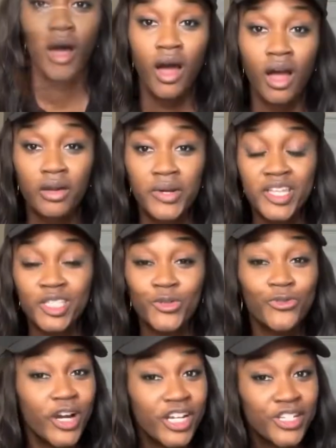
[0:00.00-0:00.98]
All right, so
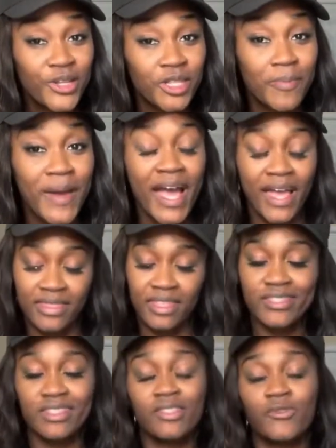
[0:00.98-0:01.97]
fresh out the pack,
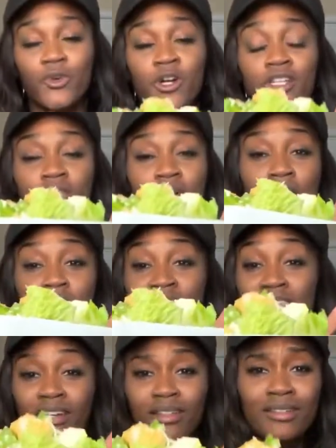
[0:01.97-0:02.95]
this is of course how the
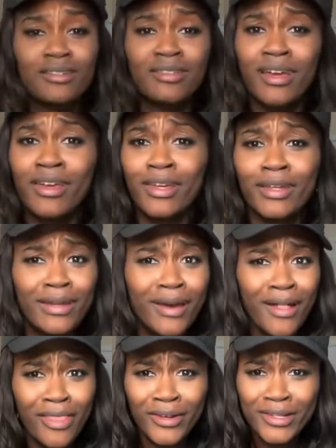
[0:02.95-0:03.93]
salad looks like any
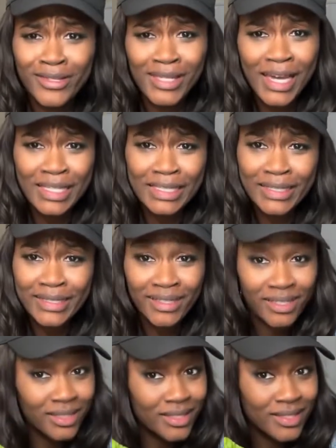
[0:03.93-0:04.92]
other salad.
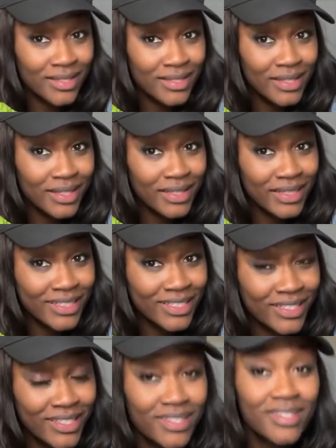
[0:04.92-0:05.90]
It's
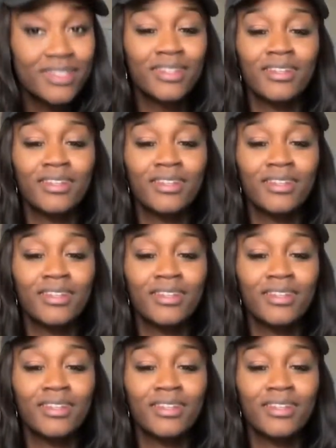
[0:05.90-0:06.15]
delicious.